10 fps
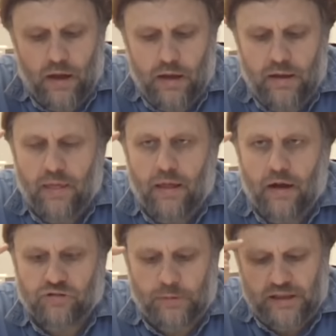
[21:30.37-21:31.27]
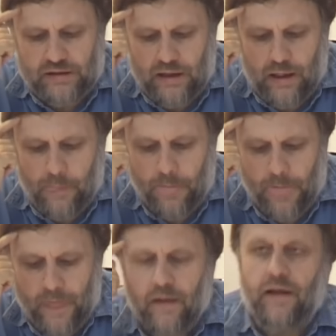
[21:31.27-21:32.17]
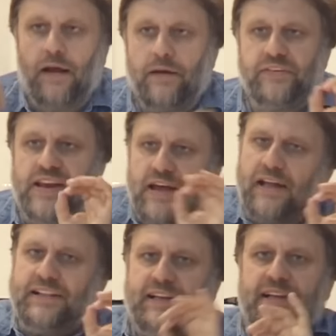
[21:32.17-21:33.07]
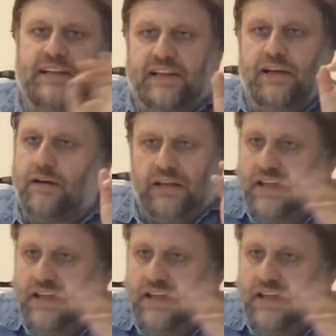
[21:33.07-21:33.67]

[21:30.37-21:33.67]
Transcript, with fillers: uh, how you put it, uh, the Nazis here,